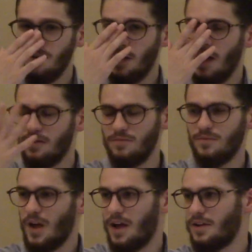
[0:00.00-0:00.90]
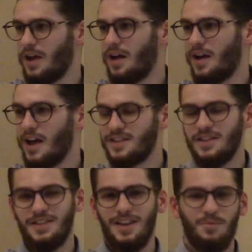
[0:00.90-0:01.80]
And as I
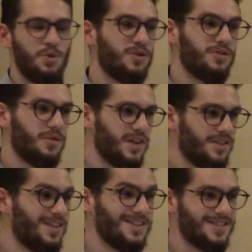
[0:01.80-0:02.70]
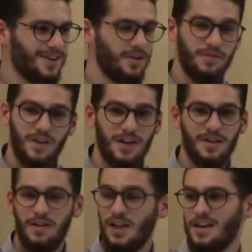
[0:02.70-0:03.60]
said, we don't know the authenticity of
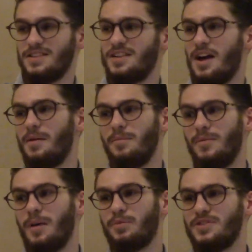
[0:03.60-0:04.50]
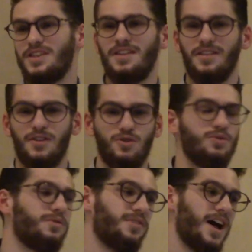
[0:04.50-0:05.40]
it. Last time I presented the
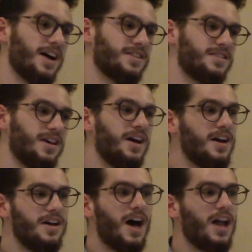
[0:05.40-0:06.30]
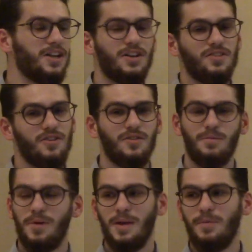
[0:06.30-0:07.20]
two facts that Al-Khidr
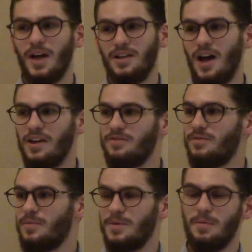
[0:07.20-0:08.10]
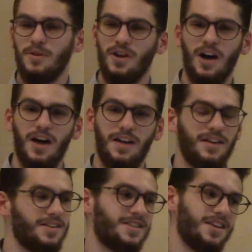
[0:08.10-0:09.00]
may be alive, maybe not, and
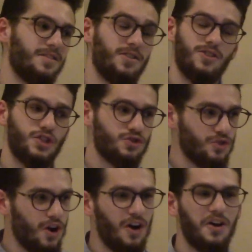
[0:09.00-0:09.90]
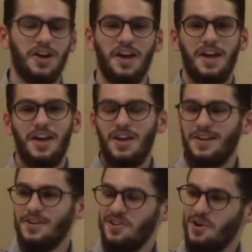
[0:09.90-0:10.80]
I said there are strong
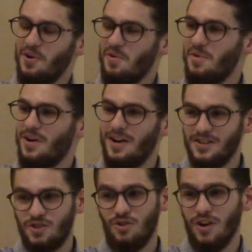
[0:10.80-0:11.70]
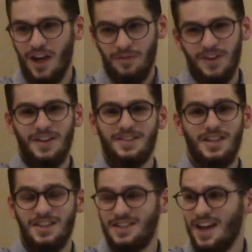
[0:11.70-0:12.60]
evidence
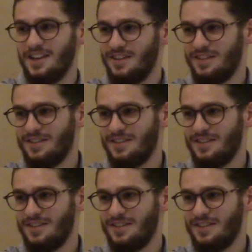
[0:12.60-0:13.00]
he's dead.